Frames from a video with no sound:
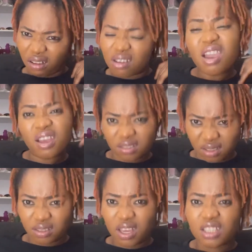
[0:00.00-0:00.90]

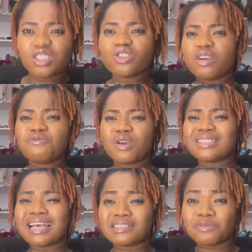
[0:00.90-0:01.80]
Yes, she's an influencer's